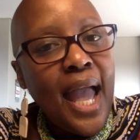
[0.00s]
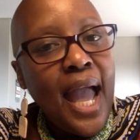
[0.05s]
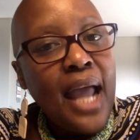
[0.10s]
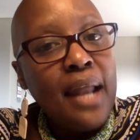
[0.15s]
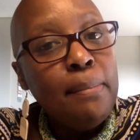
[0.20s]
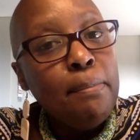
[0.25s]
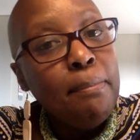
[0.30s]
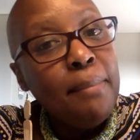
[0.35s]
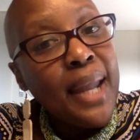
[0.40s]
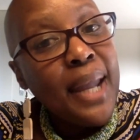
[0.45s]

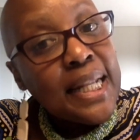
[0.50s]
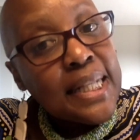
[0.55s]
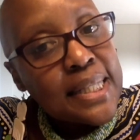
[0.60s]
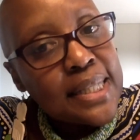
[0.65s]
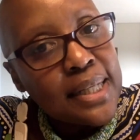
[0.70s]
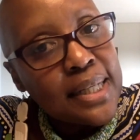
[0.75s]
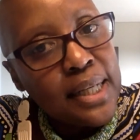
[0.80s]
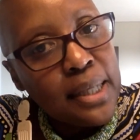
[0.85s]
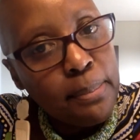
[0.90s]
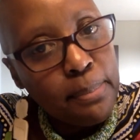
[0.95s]
and
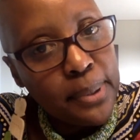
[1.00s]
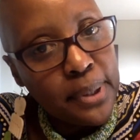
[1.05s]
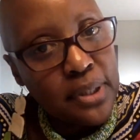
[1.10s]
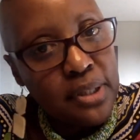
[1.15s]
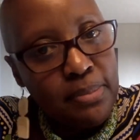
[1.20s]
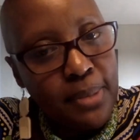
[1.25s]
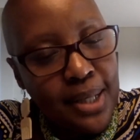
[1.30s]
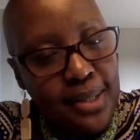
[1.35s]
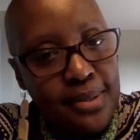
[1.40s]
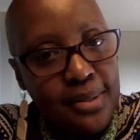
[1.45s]
mentally
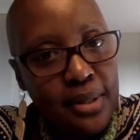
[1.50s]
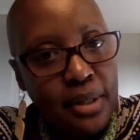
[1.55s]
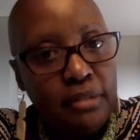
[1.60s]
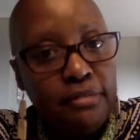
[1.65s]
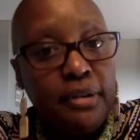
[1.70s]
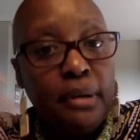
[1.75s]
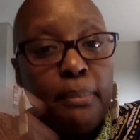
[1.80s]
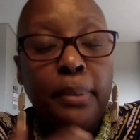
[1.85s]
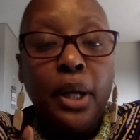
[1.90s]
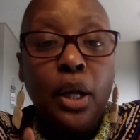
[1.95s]
built
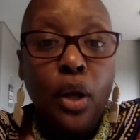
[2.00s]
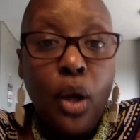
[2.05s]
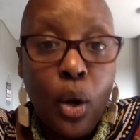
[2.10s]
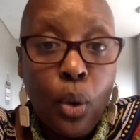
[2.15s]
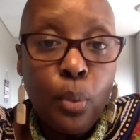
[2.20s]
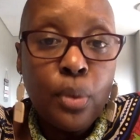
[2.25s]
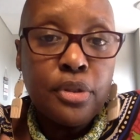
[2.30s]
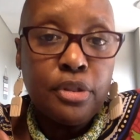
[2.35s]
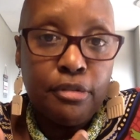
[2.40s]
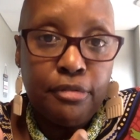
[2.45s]
myself up
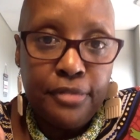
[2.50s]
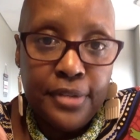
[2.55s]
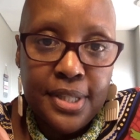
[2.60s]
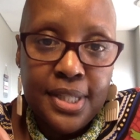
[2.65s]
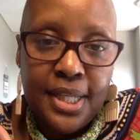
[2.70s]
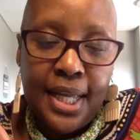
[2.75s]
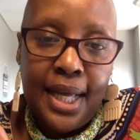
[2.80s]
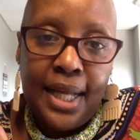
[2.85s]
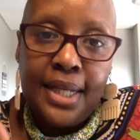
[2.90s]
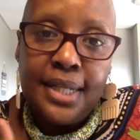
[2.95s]
along with the
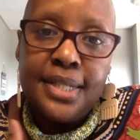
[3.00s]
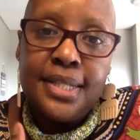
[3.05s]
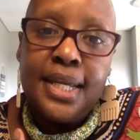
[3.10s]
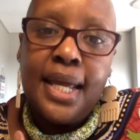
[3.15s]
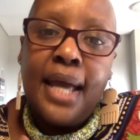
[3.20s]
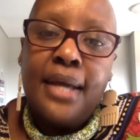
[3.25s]
physicality